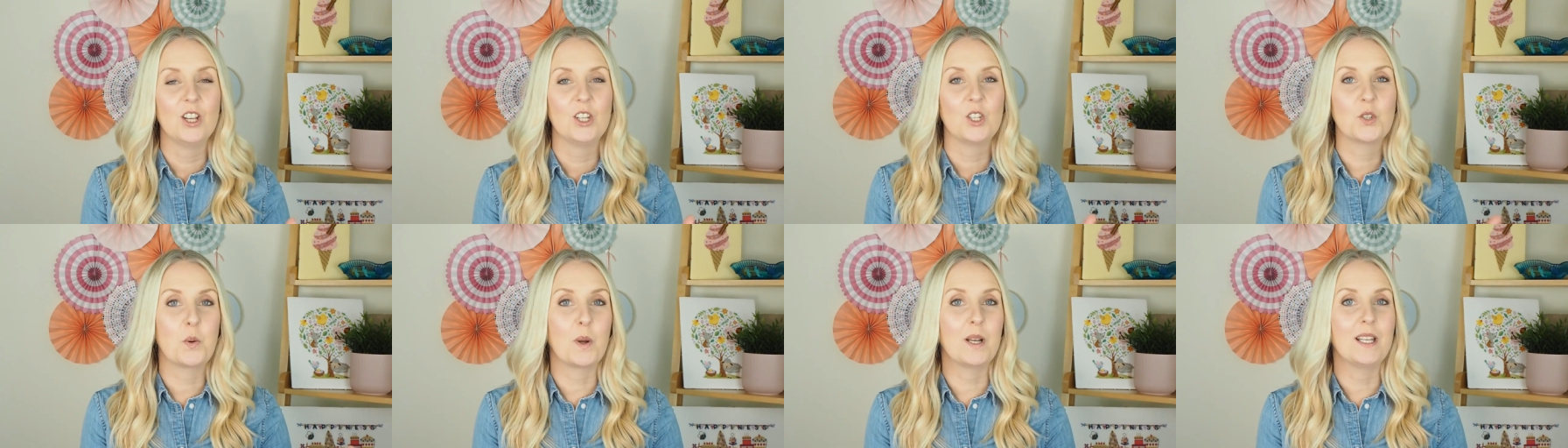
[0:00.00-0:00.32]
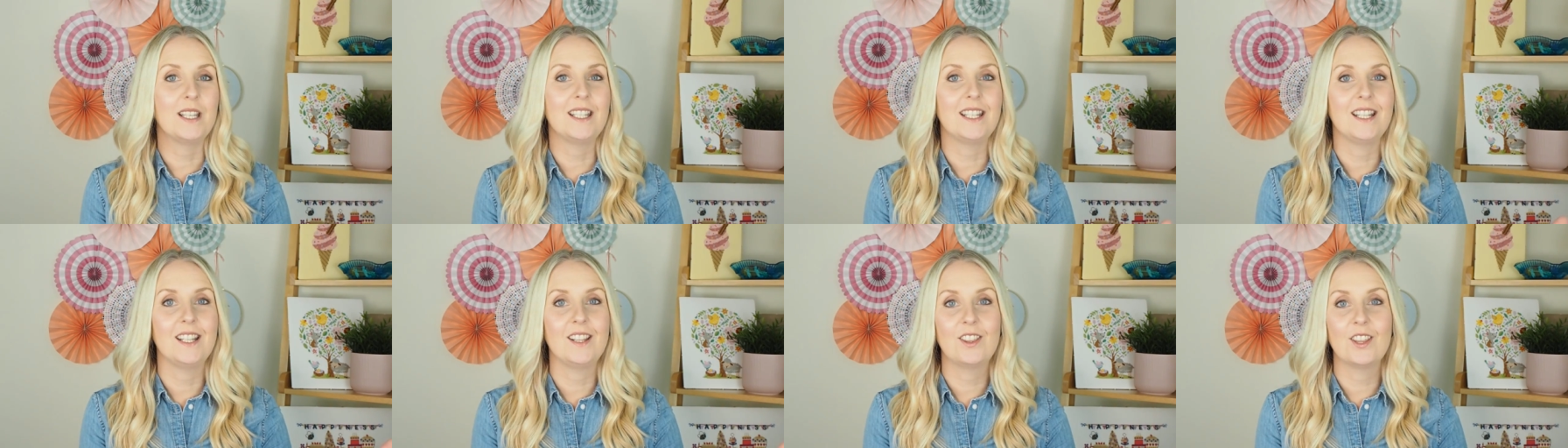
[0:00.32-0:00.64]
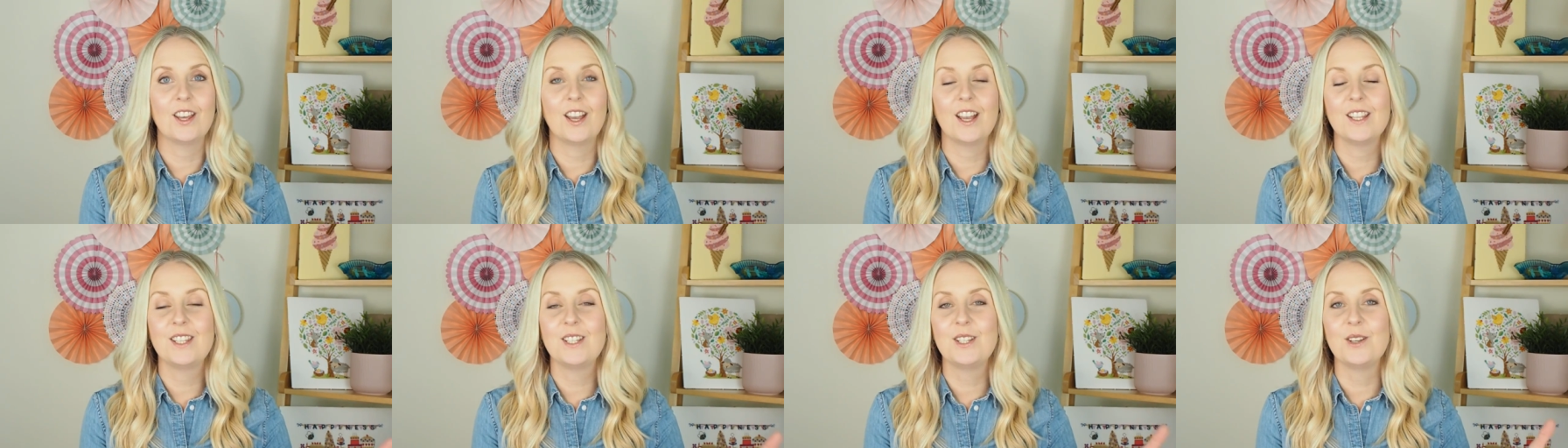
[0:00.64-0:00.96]
twenty,
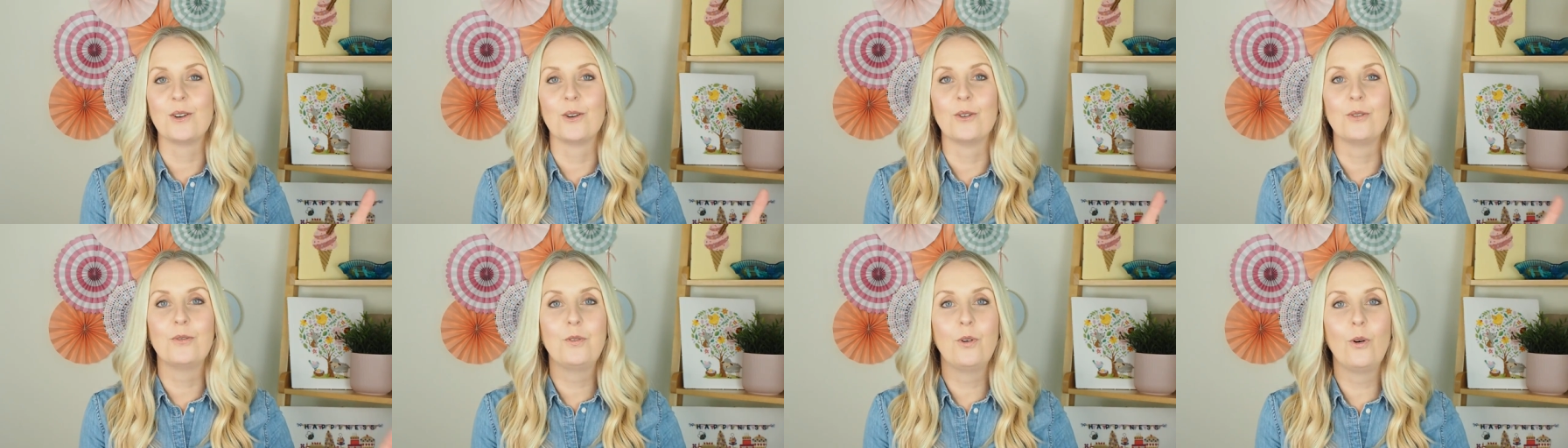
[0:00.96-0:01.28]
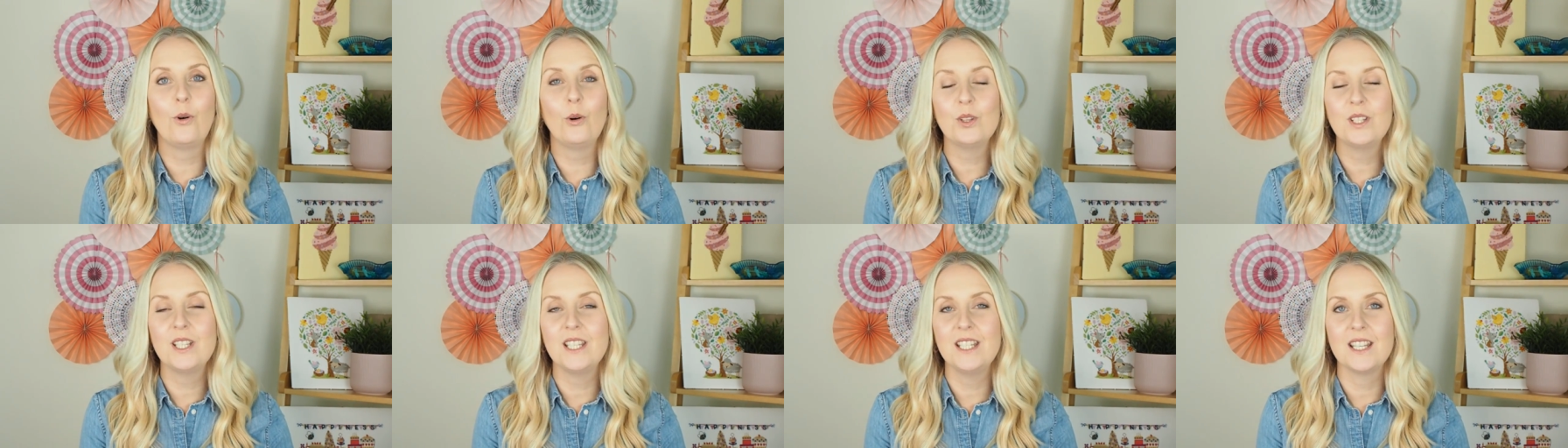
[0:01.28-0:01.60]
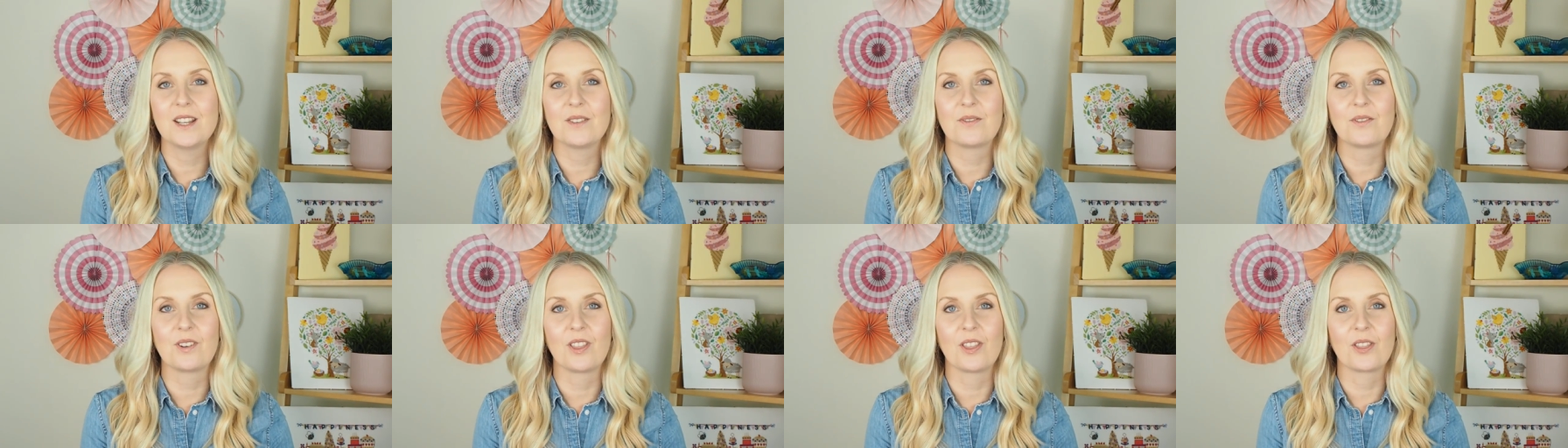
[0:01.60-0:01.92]
thirty or forty
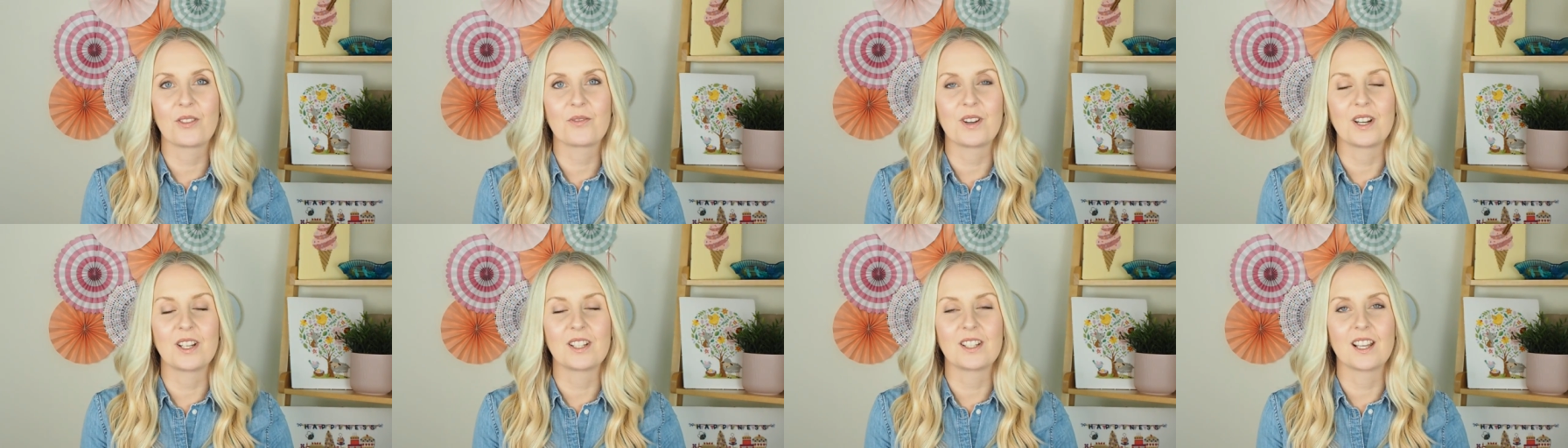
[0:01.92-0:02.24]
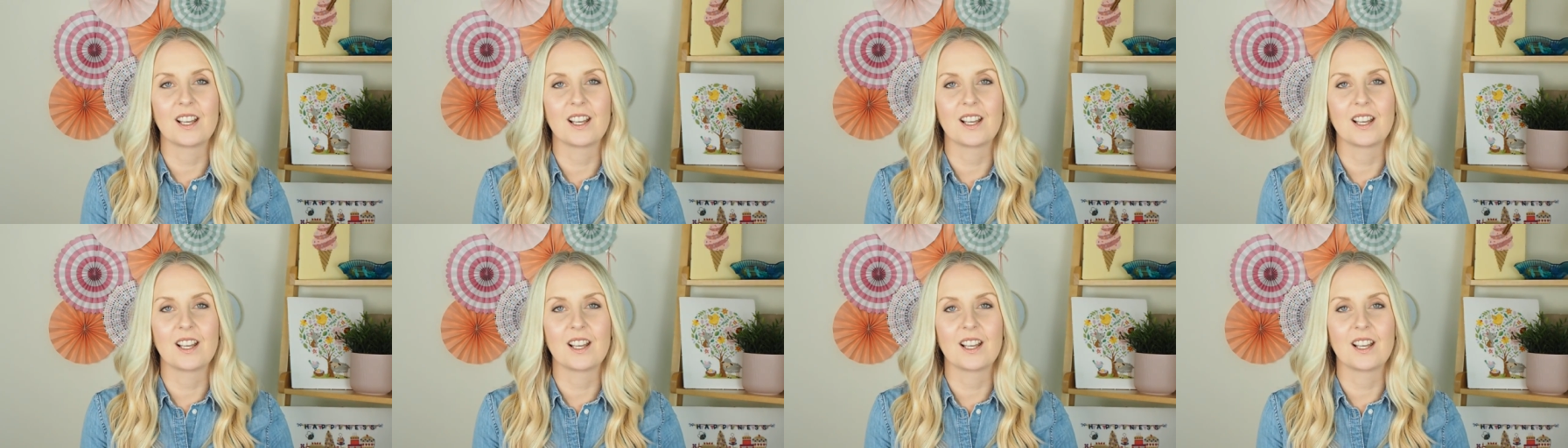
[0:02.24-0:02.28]
different thread